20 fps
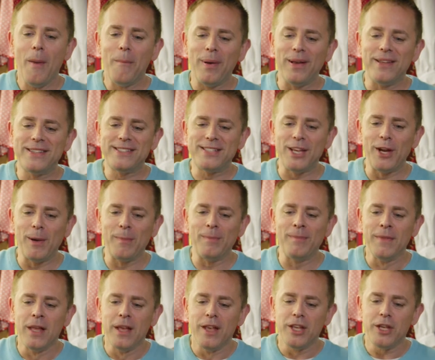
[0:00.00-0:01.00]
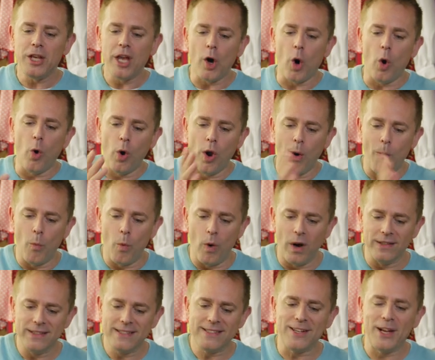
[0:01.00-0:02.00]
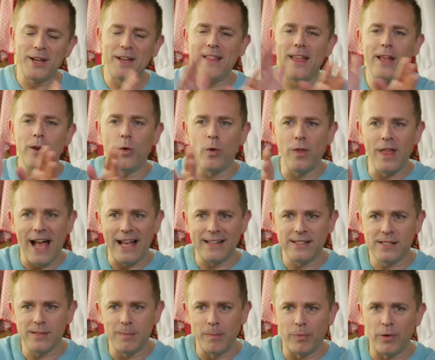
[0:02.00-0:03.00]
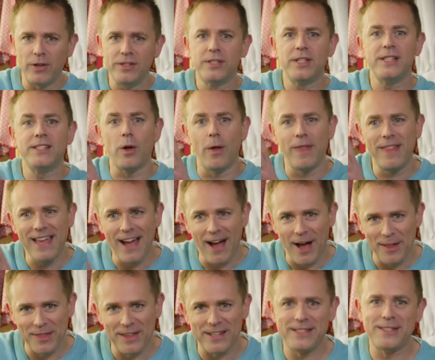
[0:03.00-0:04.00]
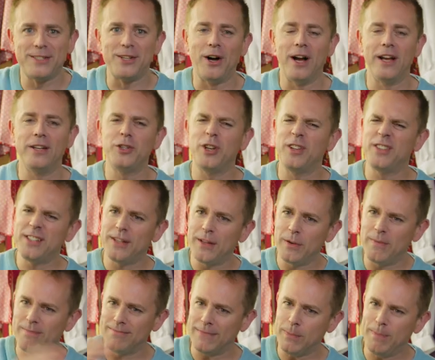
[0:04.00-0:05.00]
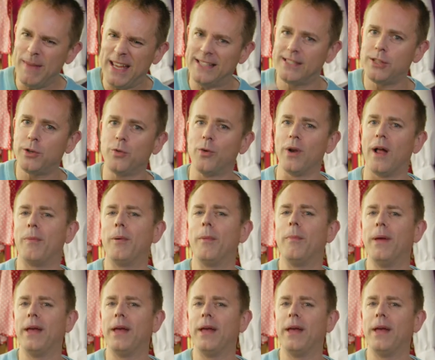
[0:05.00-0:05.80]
But um, yeah, all on one side and then all the handsome princes on the other side, you know, so they mix it all up a